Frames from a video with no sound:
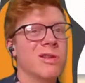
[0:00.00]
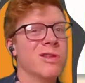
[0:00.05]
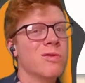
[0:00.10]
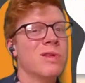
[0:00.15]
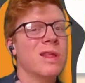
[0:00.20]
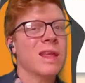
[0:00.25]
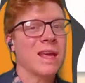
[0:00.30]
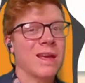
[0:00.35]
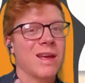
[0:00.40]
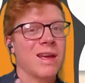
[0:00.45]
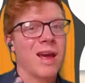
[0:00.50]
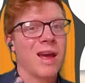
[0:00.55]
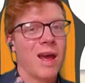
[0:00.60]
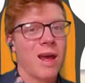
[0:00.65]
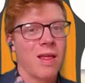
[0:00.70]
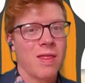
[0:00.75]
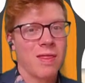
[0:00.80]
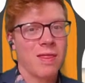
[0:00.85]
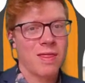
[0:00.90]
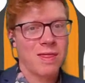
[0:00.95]
The
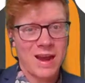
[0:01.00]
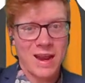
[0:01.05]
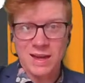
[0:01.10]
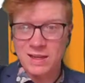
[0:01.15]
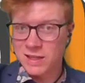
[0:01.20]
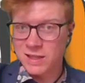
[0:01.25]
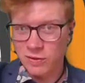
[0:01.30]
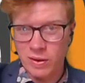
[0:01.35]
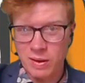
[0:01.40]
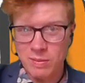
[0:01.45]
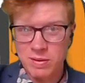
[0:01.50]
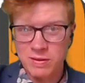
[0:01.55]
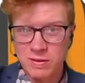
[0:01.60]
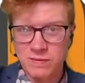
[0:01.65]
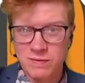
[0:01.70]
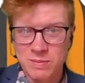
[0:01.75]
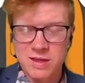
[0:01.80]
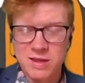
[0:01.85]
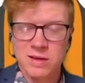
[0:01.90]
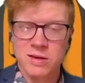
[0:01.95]
link to the question is
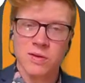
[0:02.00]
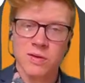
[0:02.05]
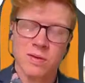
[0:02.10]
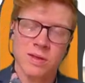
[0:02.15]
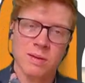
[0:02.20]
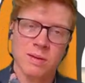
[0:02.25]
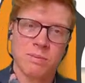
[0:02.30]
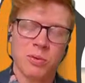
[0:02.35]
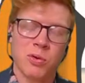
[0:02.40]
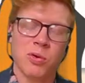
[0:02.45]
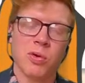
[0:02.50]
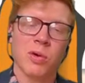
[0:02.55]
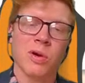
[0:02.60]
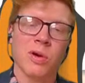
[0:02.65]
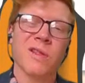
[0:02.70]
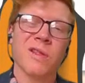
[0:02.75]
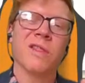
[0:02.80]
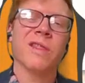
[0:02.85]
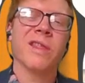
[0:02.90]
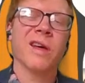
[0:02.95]
down there, which you're
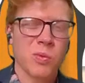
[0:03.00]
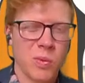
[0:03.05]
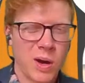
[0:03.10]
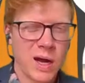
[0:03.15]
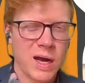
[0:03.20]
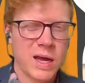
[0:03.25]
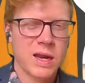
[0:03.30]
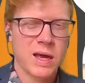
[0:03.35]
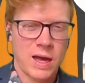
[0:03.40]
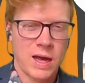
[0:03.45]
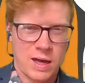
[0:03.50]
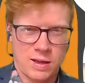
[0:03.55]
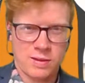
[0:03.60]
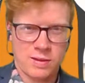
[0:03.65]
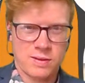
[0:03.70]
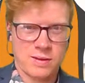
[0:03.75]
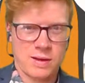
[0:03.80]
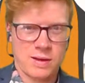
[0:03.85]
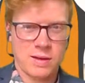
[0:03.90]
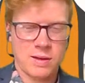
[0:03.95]
welcome to use
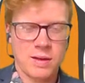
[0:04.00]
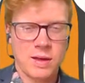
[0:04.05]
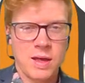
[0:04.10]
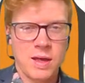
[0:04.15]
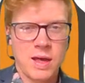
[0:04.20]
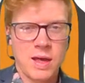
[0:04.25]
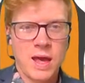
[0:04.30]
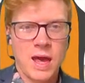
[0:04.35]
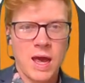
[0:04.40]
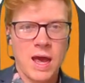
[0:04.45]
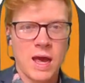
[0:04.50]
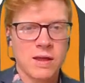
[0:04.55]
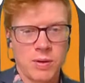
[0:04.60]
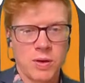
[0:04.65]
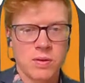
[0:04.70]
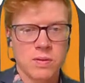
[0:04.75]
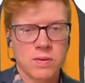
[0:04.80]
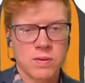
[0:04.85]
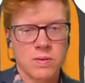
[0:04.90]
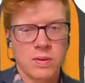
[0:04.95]
if you'd like to answer
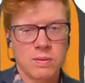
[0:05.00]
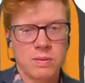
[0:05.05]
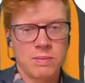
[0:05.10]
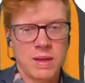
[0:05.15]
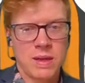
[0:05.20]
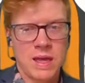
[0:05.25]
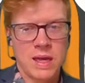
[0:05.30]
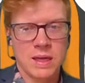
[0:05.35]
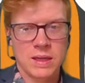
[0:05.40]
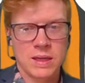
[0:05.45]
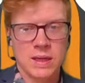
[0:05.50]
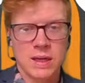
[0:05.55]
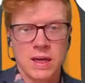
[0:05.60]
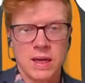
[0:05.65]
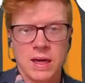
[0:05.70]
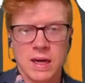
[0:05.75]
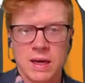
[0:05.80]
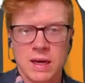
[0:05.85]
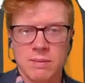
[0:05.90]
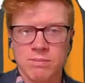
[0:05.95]
it directly
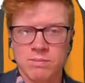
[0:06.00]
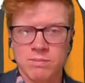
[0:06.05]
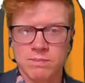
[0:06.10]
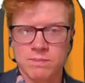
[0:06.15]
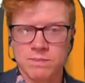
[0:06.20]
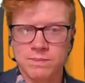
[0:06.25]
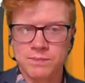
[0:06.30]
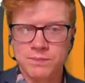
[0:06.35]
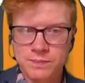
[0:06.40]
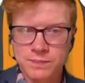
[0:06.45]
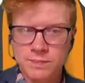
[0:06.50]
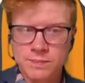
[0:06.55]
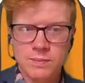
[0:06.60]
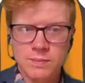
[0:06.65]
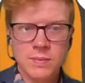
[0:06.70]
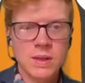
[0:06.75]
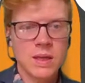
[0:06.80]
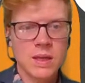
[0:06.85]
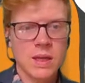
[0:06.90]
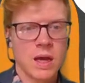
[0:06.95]
as it was presented to
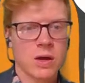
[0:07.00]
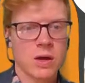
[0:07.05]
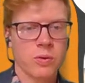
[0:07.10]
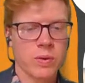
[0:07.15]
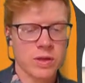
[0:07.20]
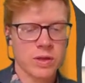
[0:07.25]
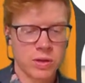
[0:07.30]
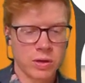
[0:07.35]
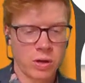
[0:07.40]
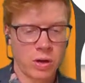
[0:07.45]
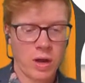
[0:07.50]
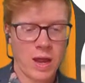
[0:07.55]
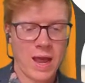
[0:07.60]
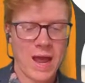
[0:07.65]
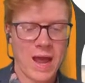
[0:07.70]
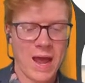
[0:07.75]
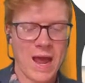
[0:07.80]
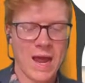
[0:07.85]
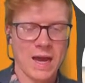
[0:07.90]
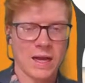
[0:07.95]
the
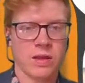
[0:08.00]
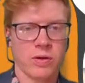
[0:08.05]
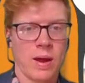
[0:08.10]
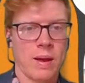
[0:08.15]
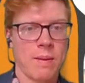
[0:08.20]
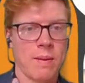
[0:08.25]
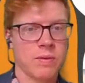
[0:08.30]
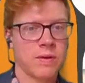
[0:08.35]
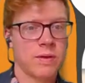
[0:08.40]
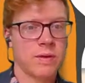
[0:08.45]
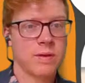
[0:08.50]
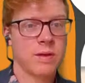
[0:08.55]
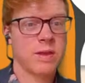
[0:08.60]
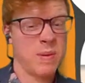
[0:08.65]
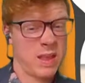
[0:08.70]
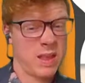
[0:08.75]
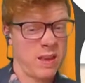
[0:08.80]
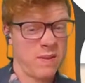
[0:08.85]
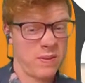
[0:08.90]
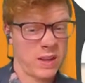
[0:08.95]
kids last year.
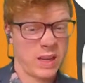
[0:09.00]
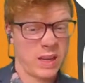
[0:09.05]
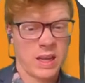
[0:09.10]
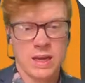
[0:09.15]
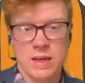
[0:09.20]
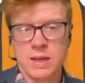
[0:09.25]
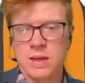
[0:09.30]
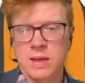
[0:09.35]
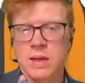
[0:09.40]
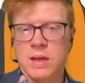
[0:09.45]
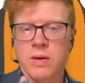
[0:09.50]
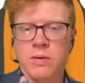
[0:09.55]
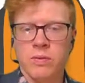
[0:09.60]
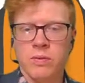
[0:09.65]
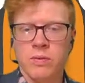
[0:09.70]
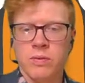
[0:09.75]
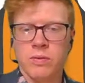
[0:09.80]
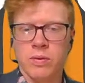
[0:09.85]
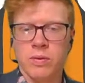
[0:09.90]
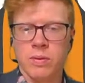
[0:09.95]

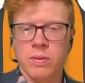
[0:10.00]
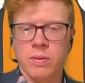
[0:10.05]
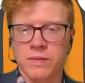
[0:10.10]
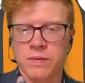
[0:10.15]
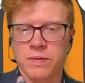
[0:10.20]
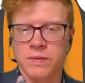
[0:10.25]
All right.